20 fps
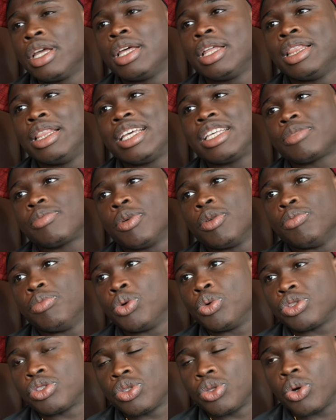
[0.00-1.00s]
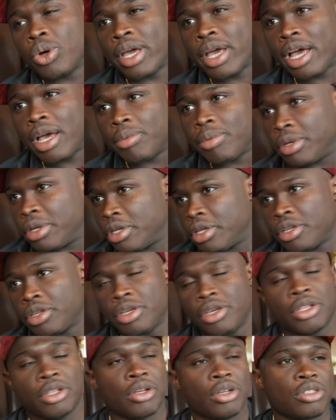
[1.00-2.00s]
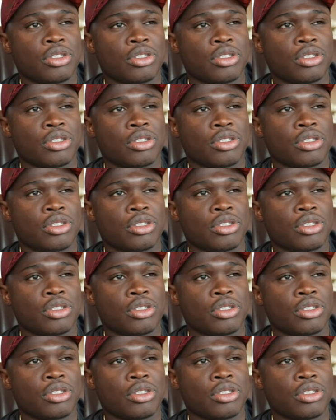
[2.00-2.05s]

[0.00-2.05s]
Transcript: lace my boots, no cap, you know.